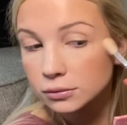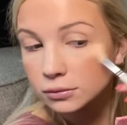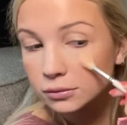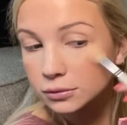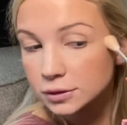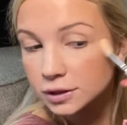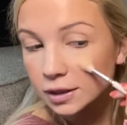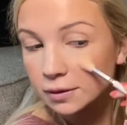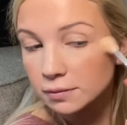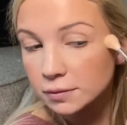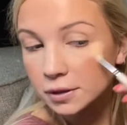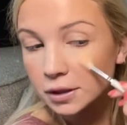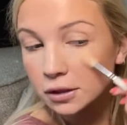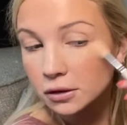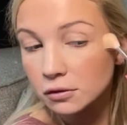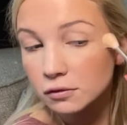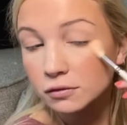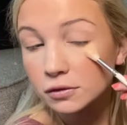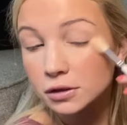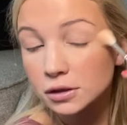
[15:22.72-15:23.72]
Same thing
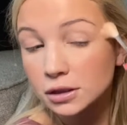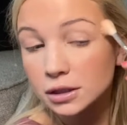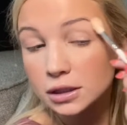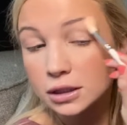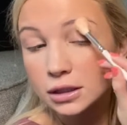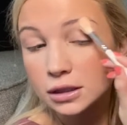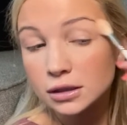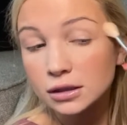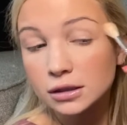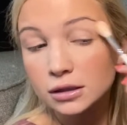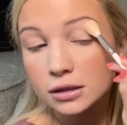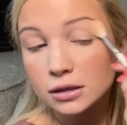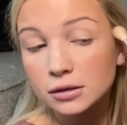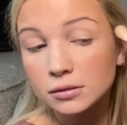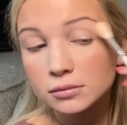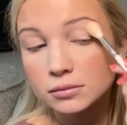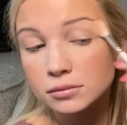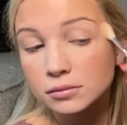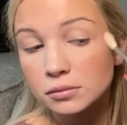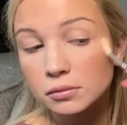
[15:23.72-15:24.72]
over
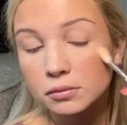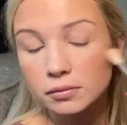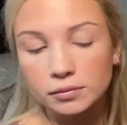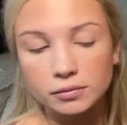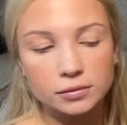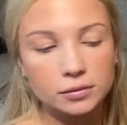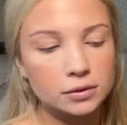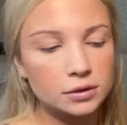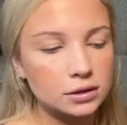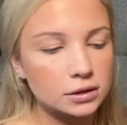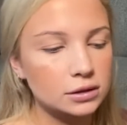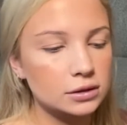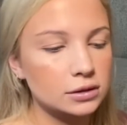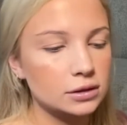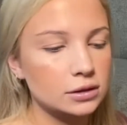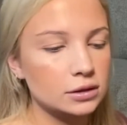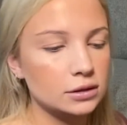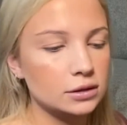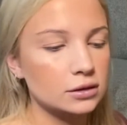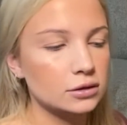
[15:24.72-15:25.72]
here.
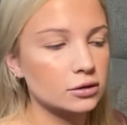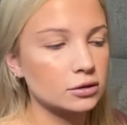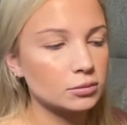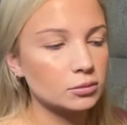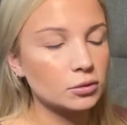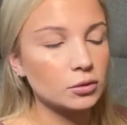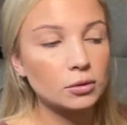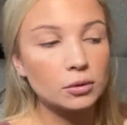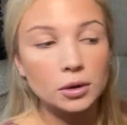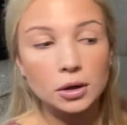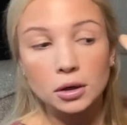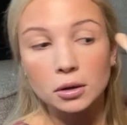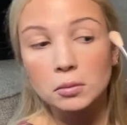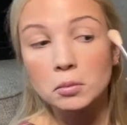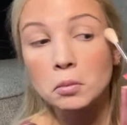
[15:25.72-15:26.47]
Maybe a little more.